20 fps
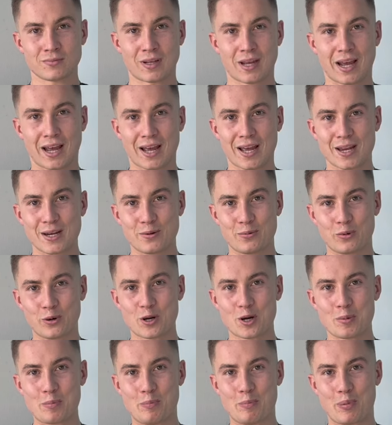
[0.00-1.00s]
And
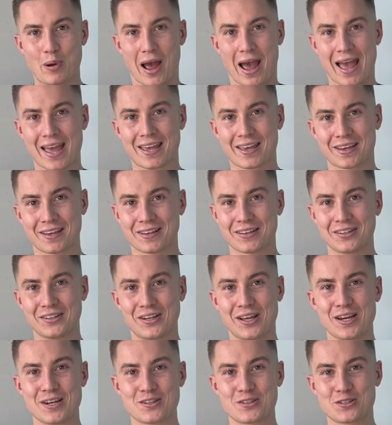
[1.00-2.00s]
we're back.
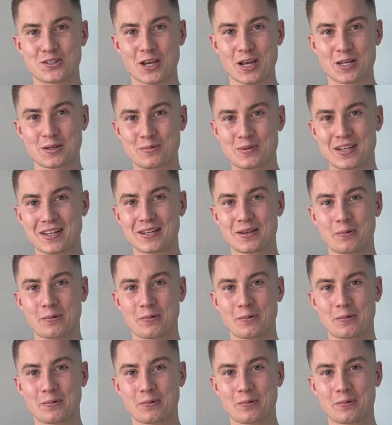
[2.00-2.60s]
Ladies and gentlemen,